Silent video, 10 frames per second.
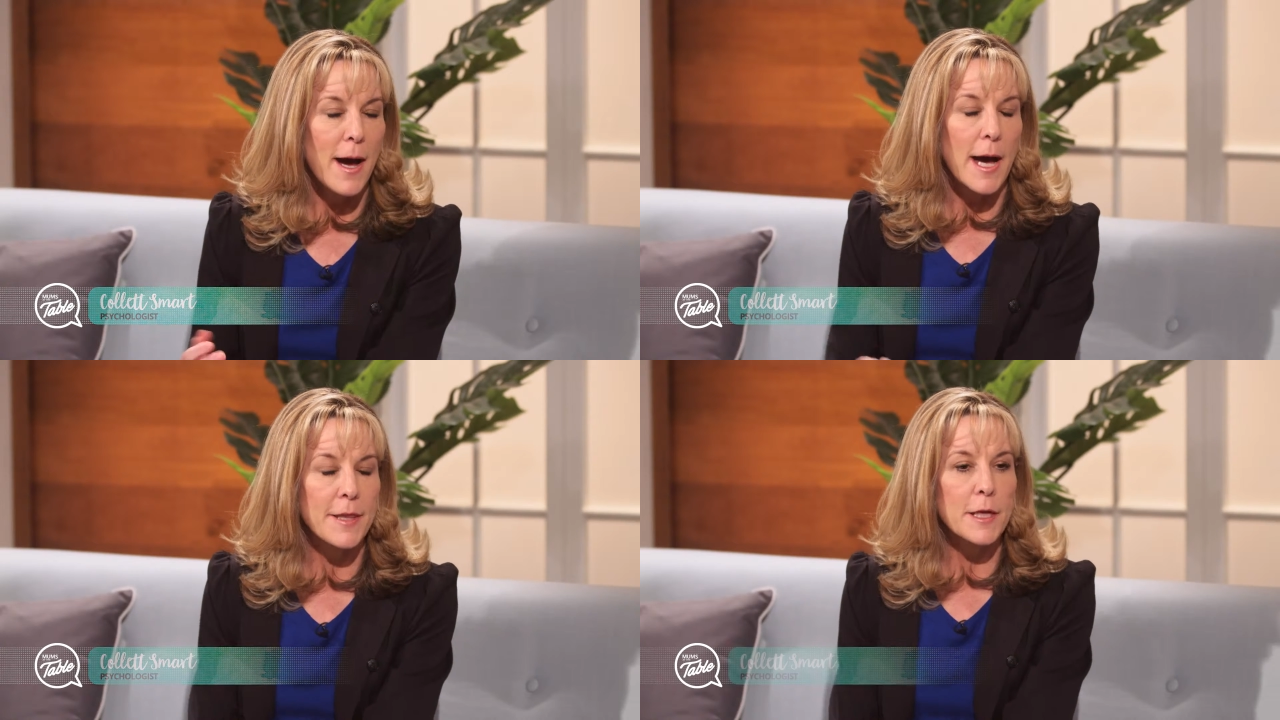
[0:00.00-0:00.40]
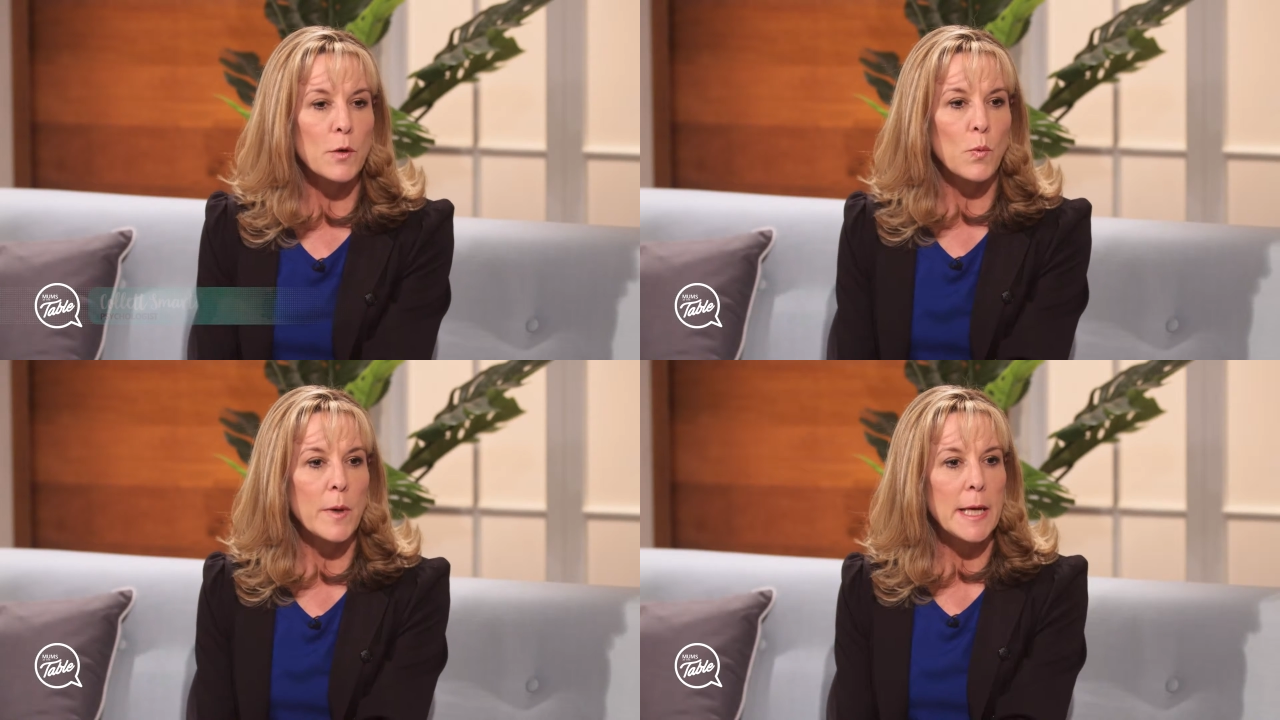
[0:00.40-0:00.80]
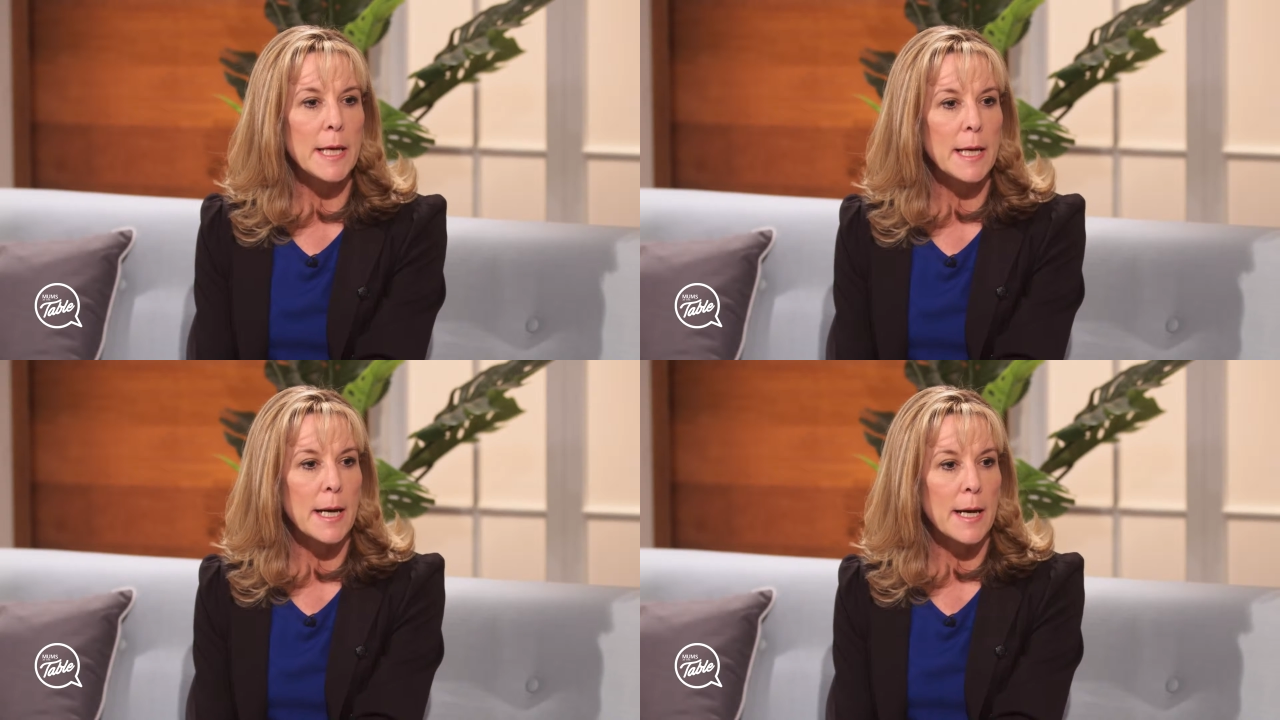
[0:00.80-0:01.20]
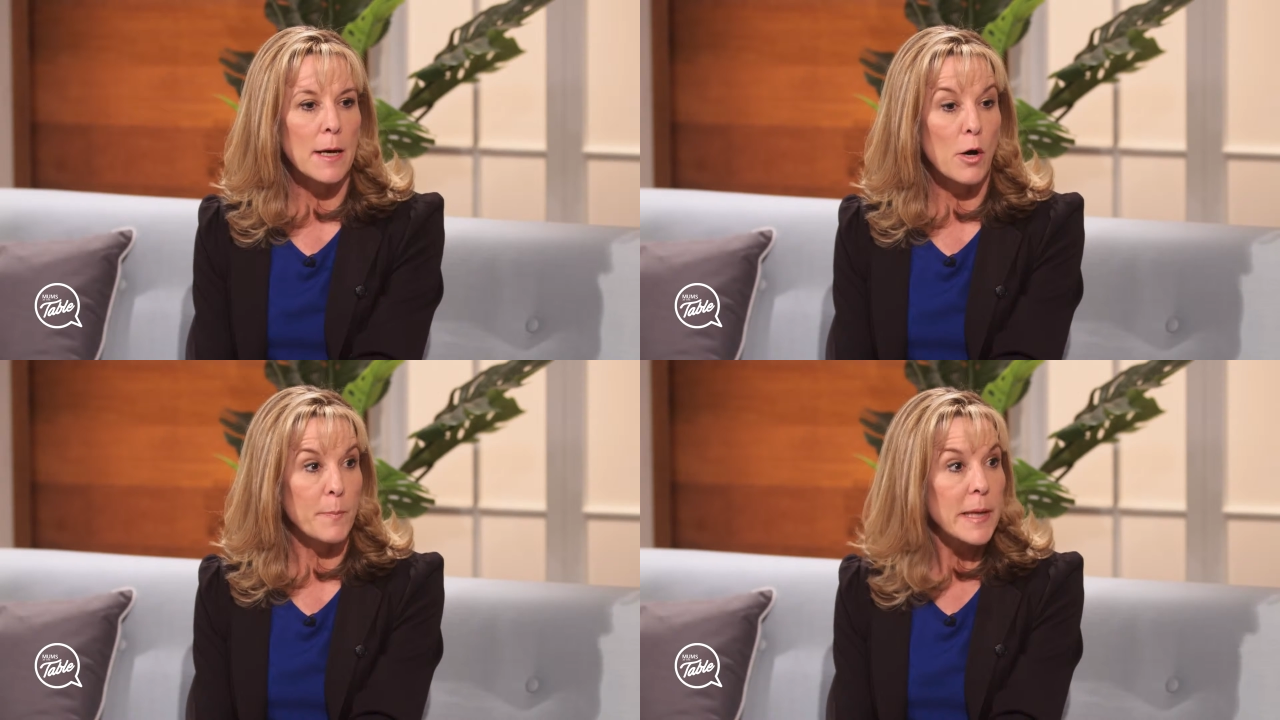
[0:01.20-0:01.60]
I think we
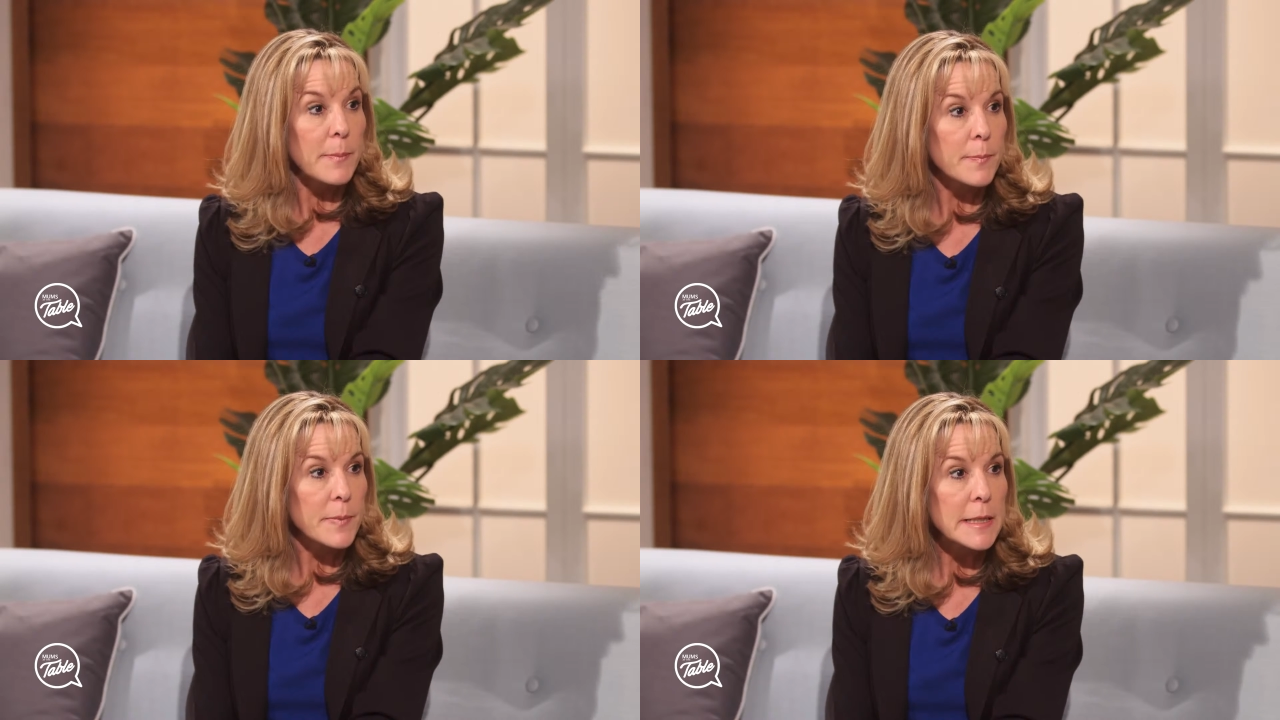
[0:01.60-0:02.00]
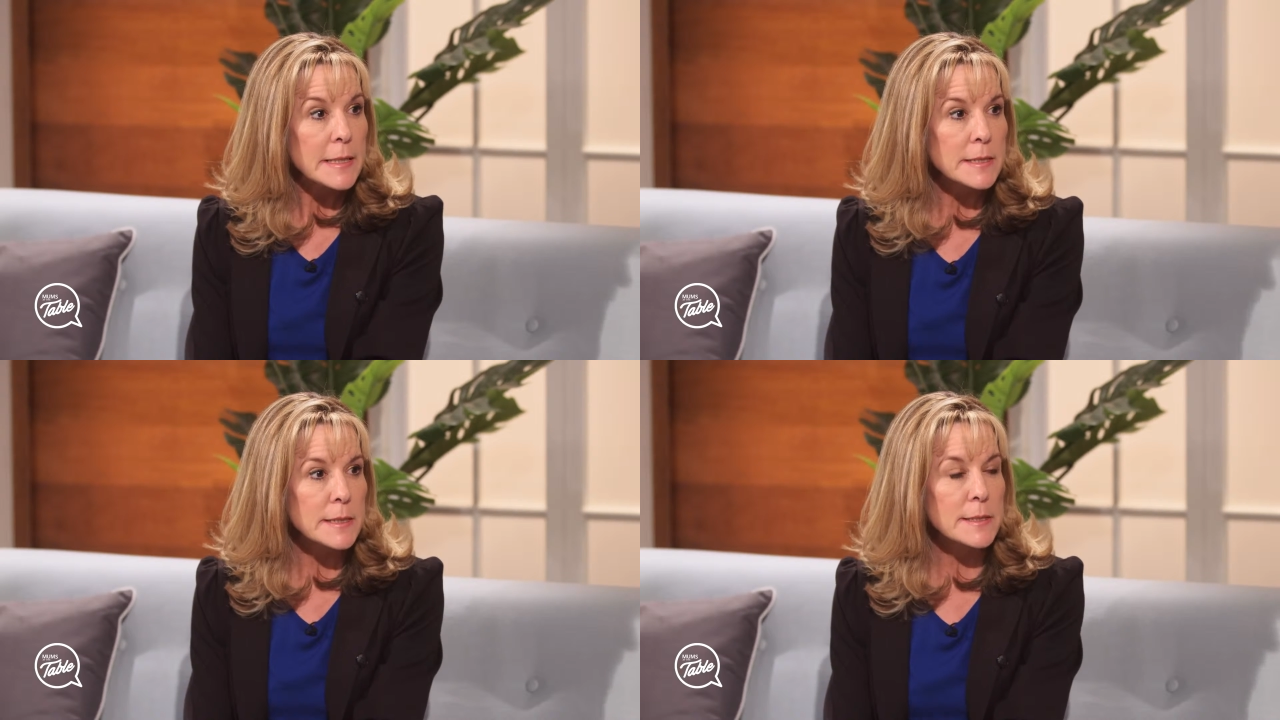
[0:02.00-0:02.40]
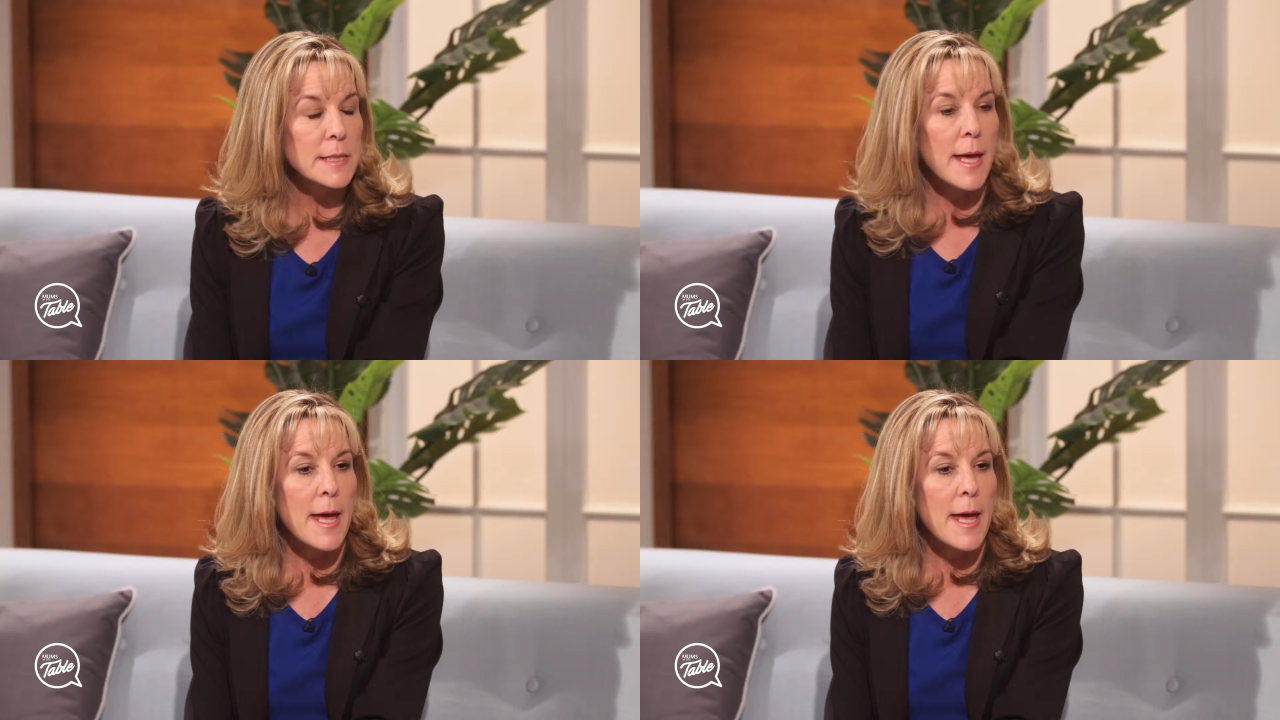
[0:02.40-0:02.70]
are people pleasers,